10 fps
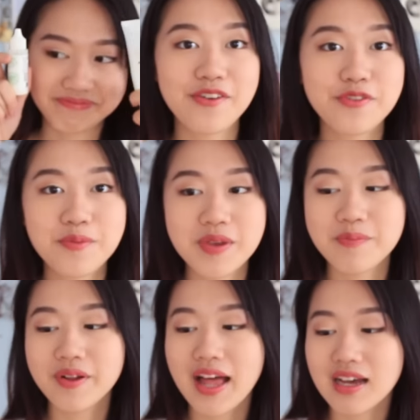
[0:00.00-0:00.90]
A few
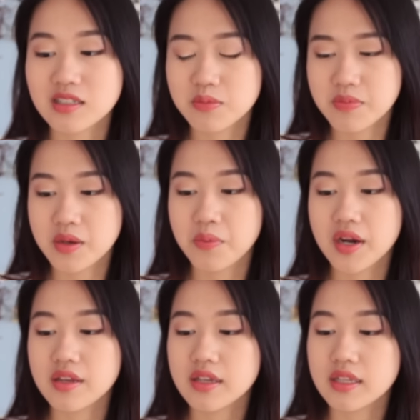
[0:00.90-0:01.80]
people asked me
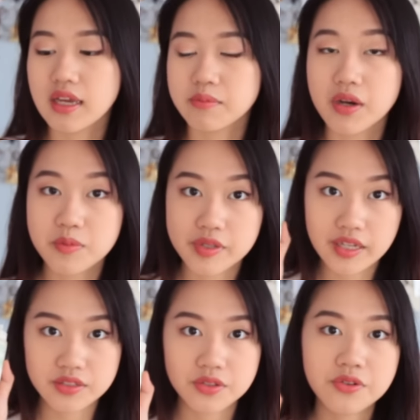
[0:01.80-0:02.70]
where you can get Mario
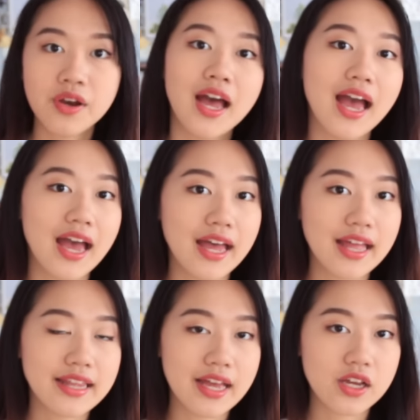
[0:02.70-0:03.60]
Badescu,
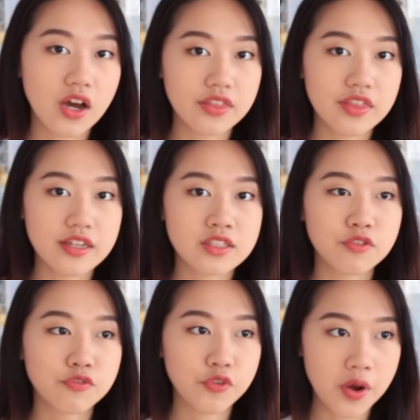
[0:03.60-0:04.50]
and I got this
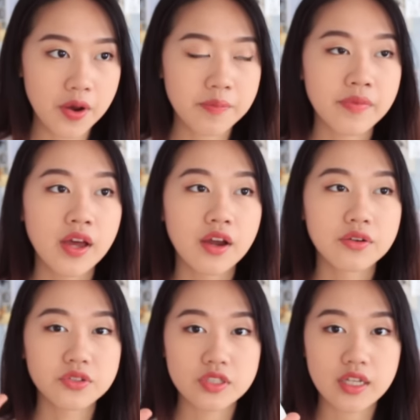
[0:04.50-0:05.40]
from
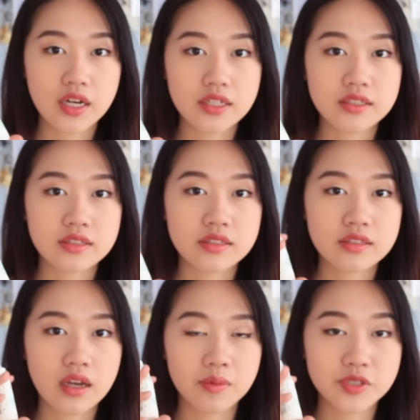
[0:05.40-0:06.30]

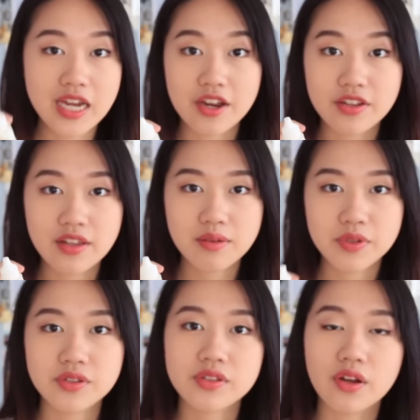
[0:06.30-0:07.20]
Rustan's Shangri-La,
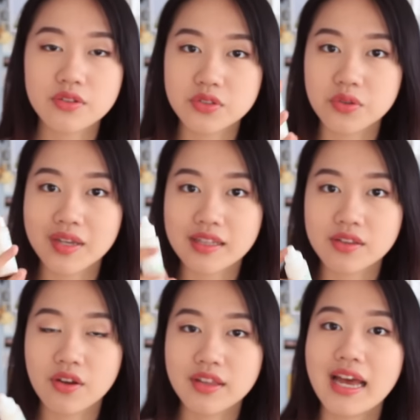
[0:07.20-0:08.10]
but you can also get
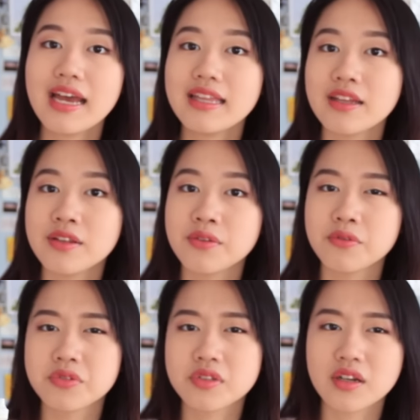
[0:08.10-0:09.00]
it online in
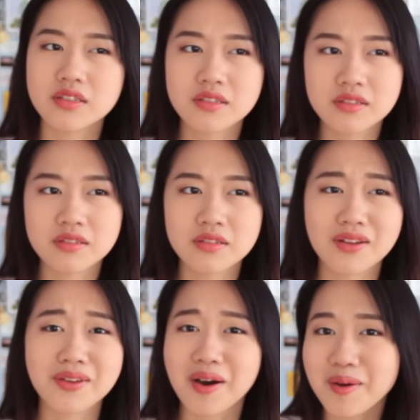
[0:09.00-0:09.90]

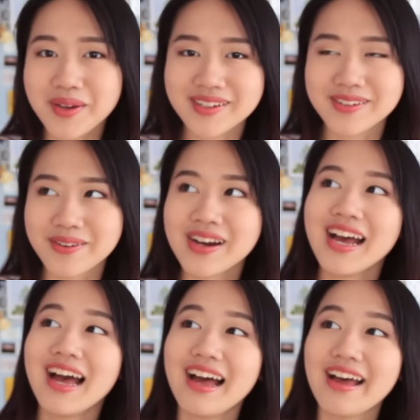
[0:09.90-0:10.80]
rustans.com, I don't know,
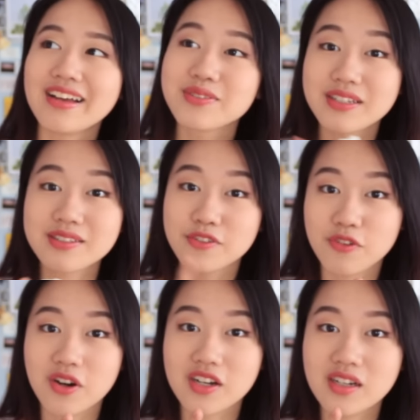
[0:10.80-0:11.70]
as well as
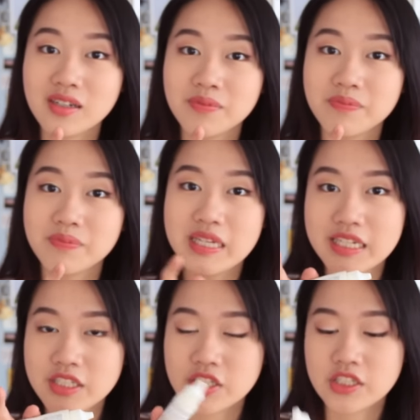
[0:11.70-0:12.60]
Sephora,
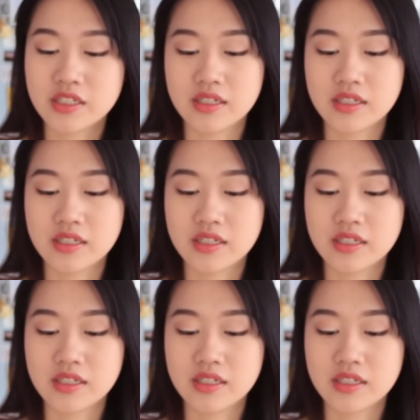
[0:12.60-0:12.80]
PH.